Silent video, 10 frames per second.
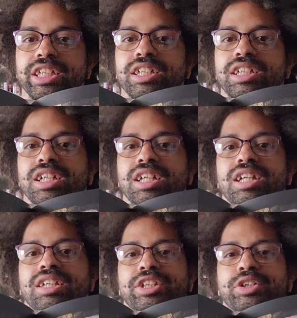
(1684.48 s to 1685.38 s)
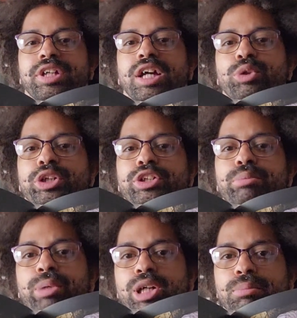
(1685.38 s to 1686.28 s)
I think you got Richter
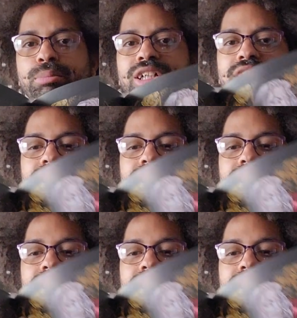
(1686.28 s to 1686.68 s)
Belmont.